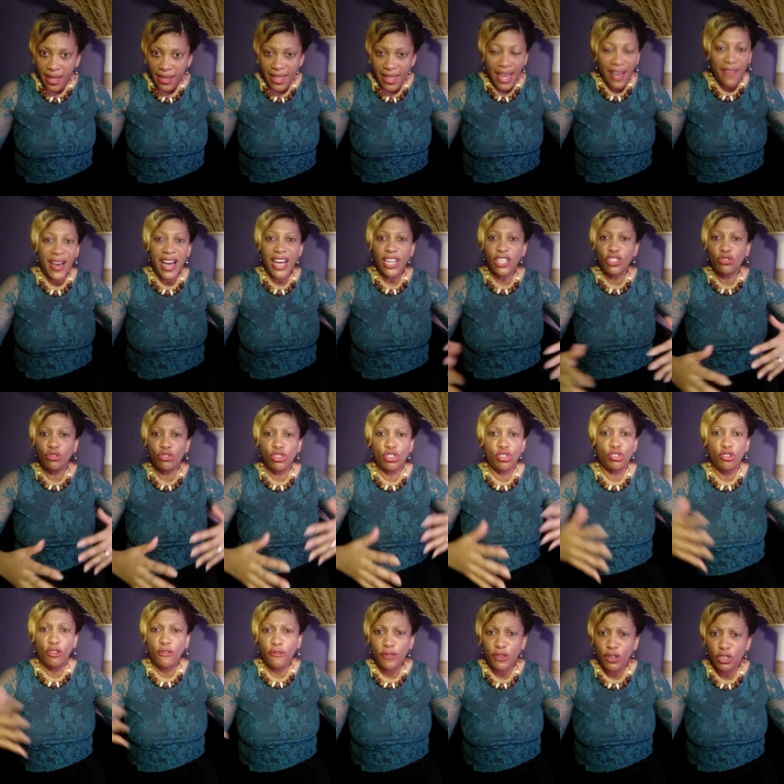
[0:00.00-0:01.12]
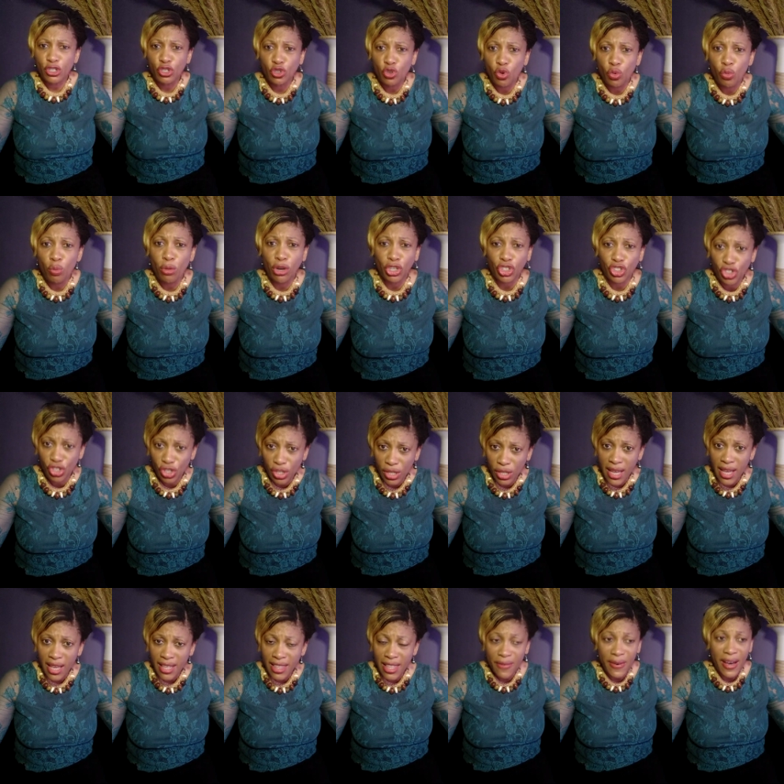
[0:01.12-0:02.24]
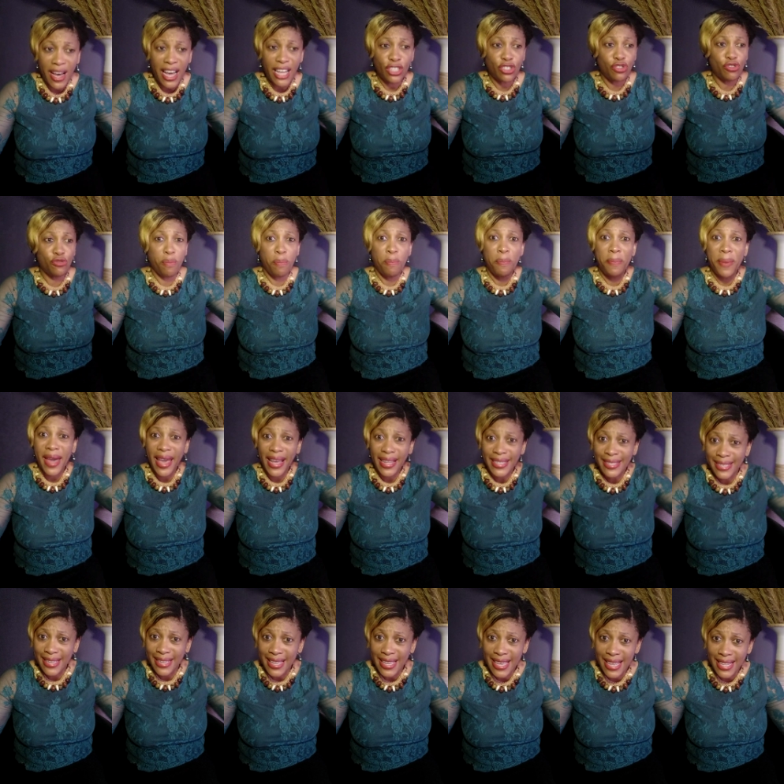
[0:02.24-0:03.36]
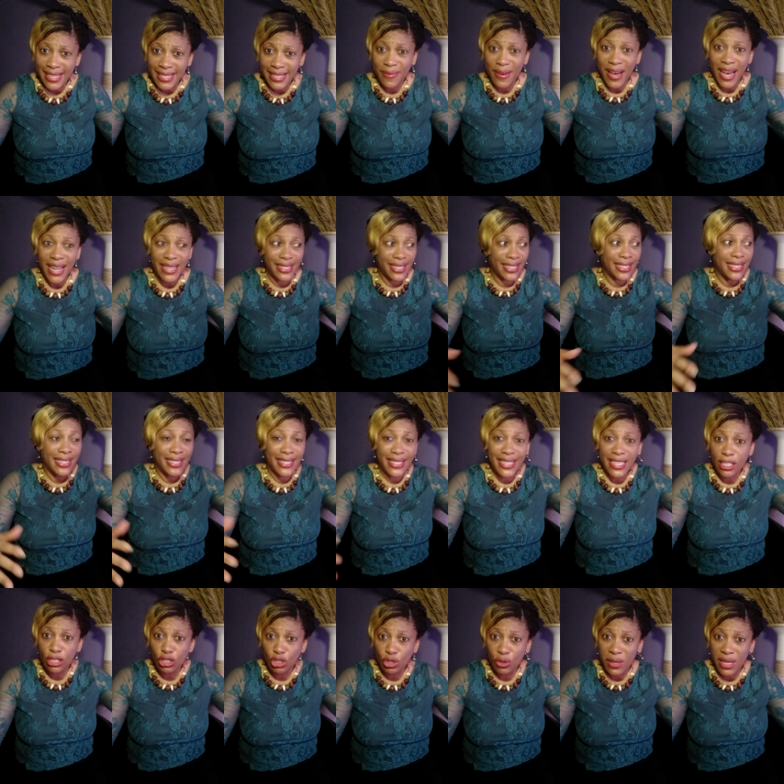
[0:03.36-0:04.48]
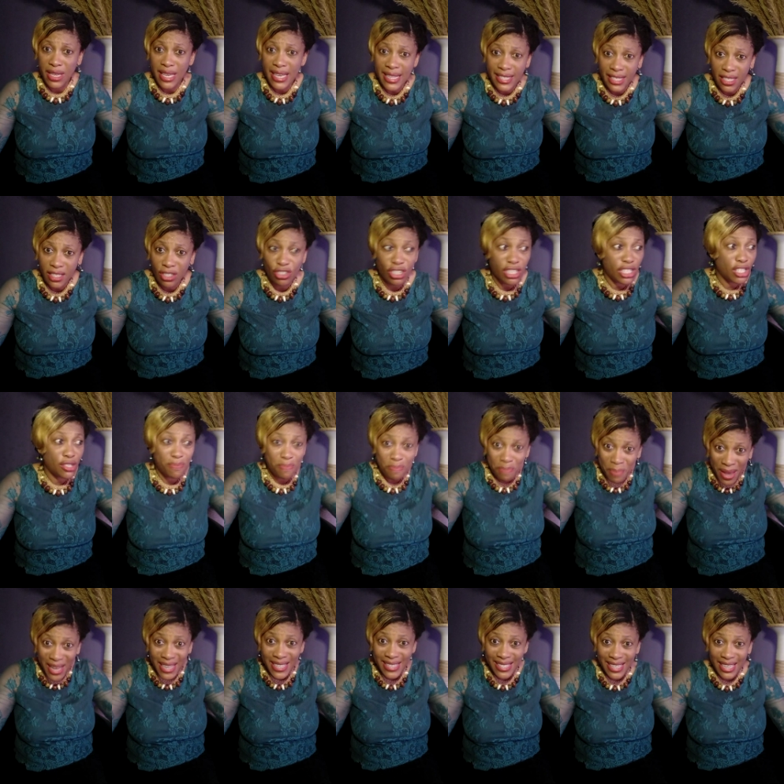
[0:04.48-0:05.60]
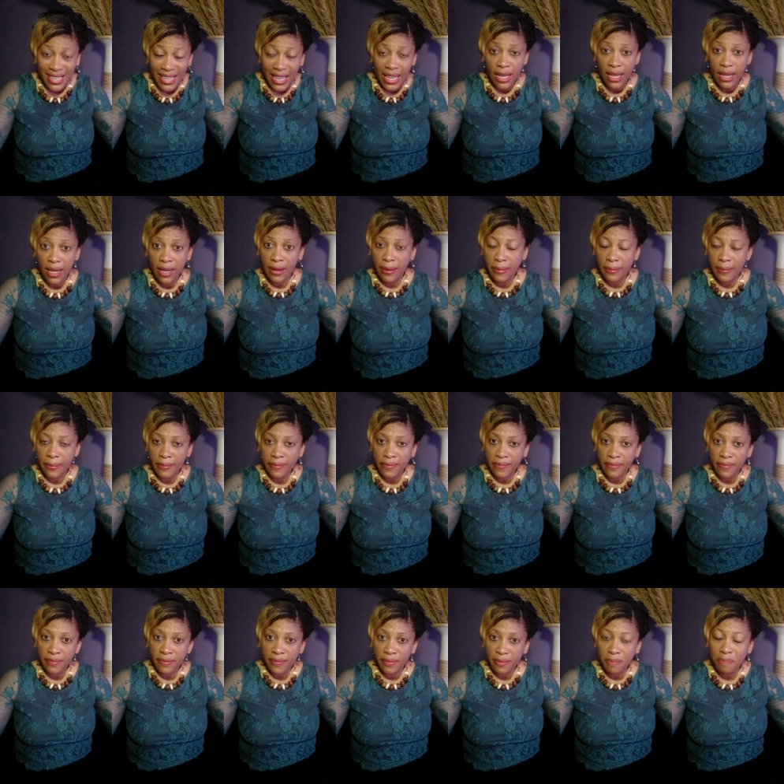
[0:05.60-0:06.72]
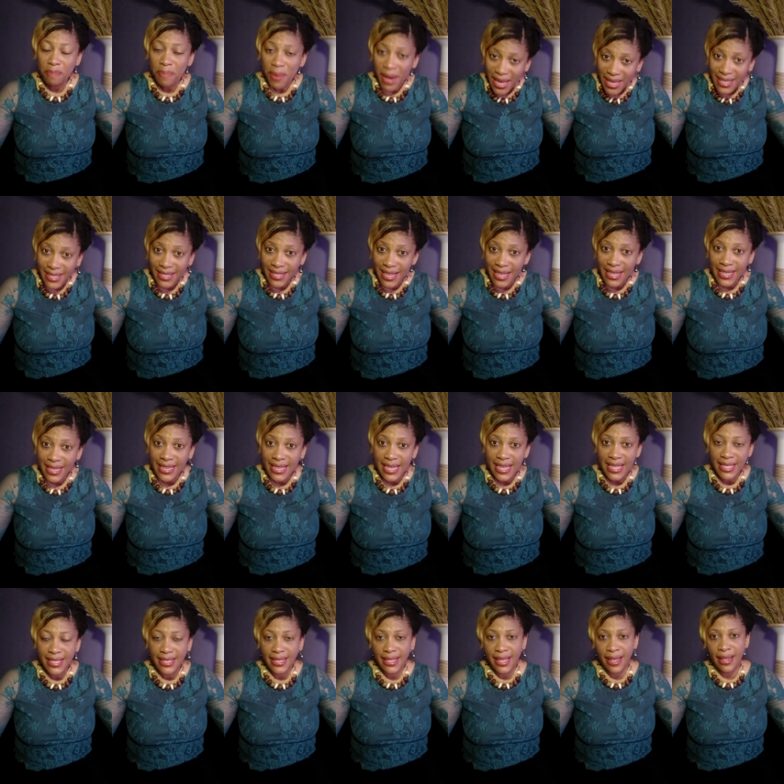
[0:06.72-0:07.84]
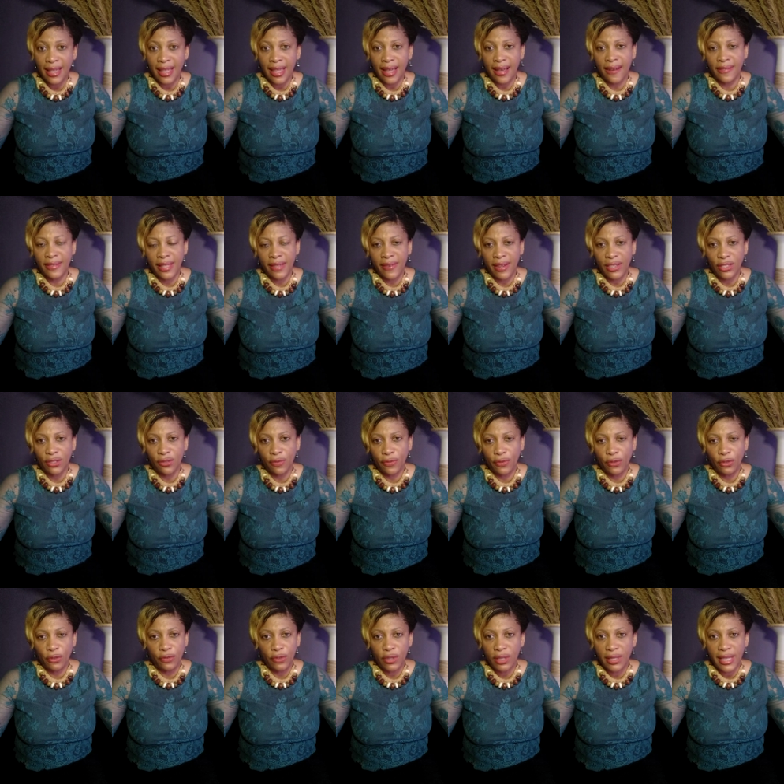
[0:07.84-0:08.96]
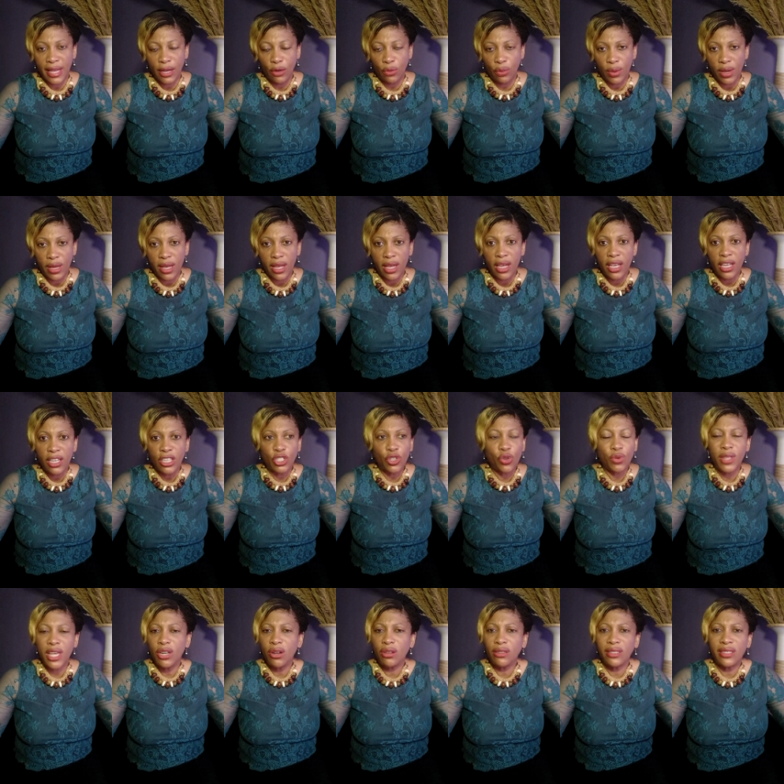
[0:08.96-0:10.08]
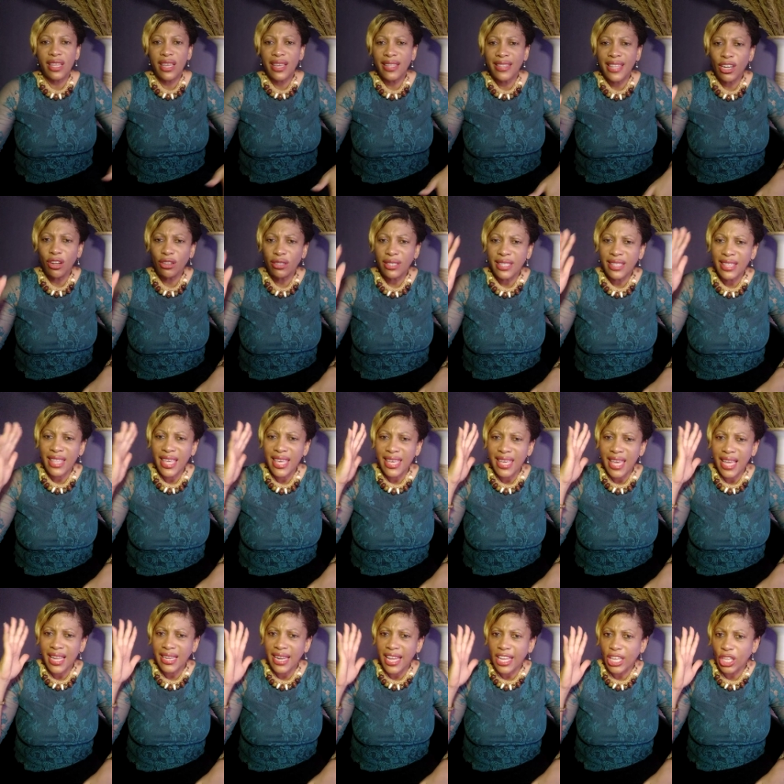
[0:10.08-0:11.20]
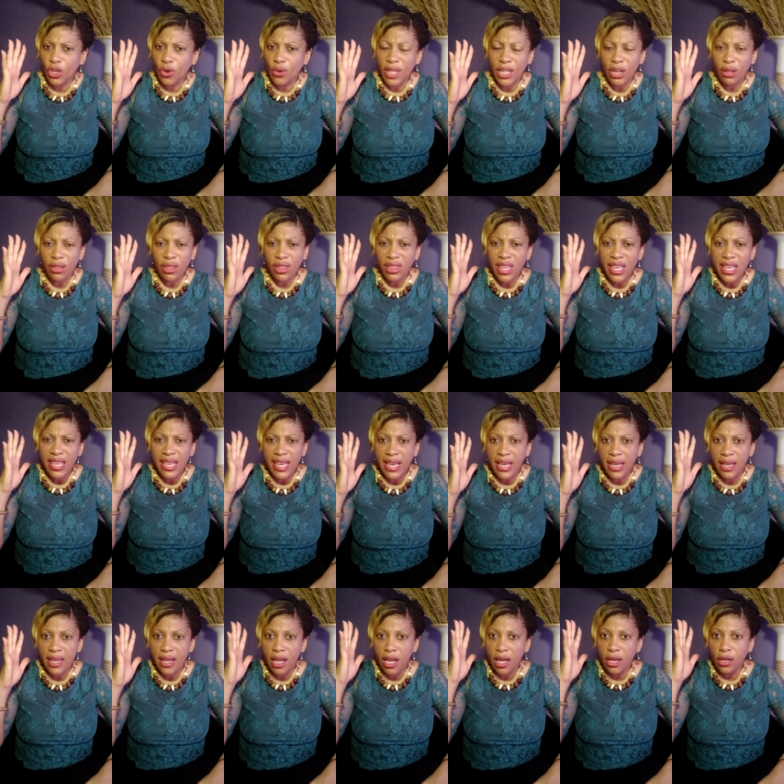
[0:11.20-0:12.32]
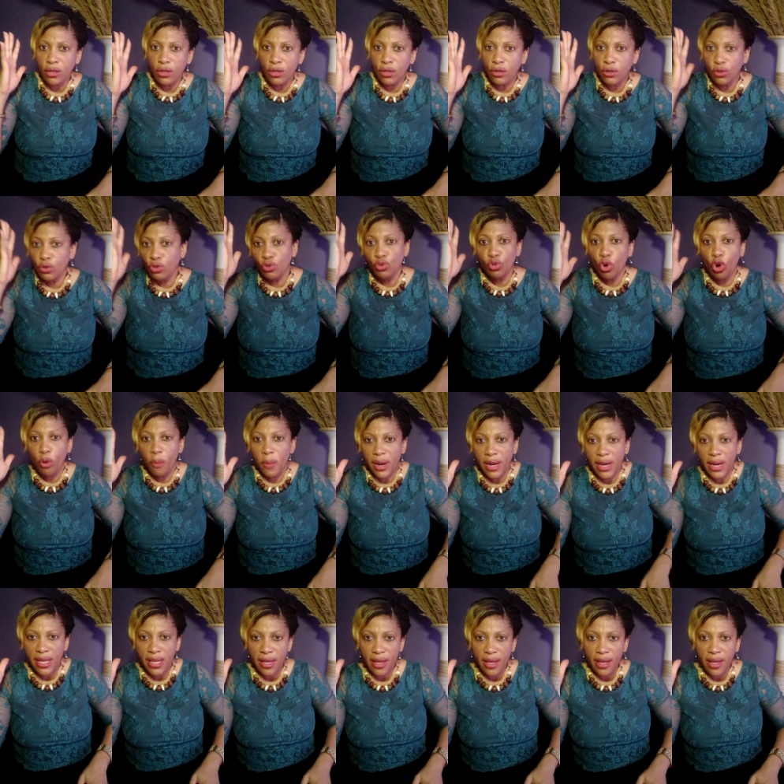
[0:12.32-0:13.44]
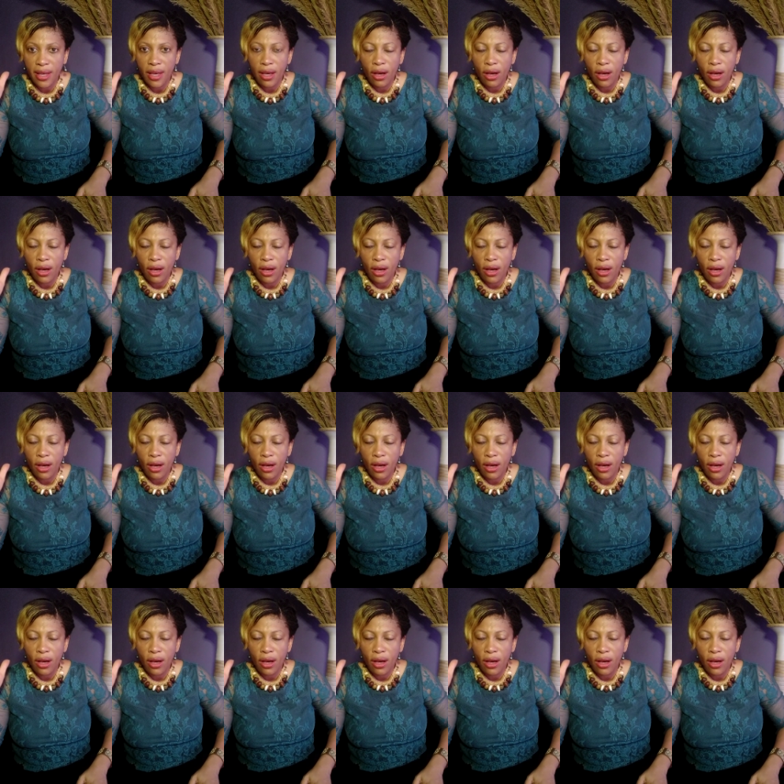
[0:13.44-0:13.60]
They have had to suffer so much. They've had to beg to eat. They've had to steal to eat. Just basic basic needs they've had to fulfill that way. So they're not thinking like you. They're not thinking normally.